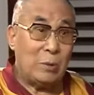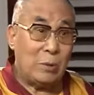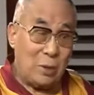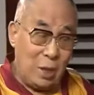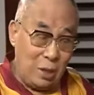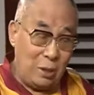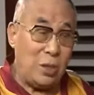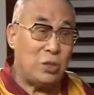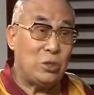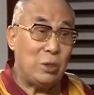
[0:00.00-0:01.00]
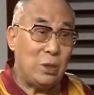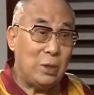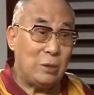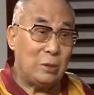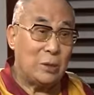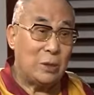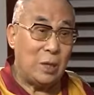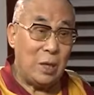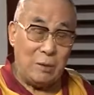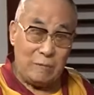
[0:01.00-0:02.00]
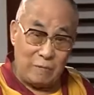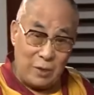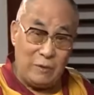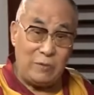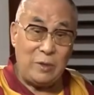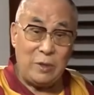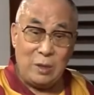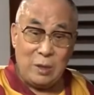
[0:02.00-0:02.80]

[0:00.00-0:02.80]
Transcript: they are naturally, you see, they are very, very,